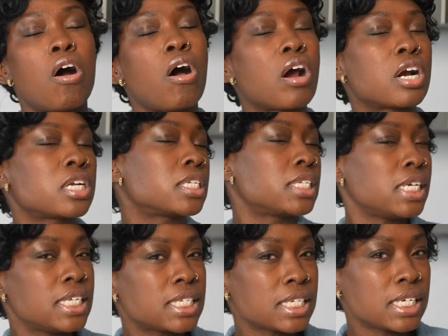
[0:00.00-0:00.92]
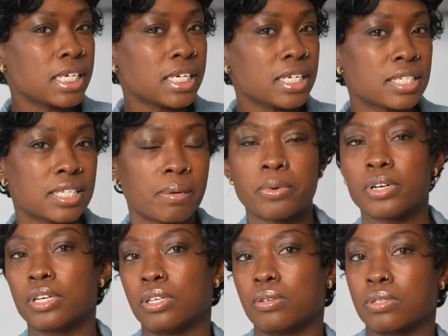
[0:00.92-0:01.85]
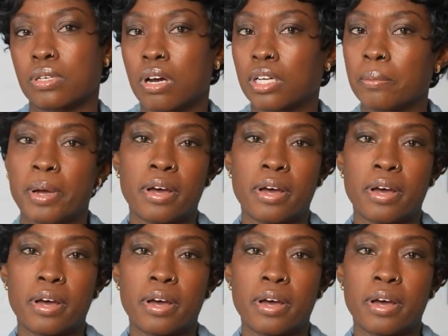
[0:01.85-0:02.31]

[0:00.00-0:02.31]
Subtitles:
our seasonings, I'm going to use garlic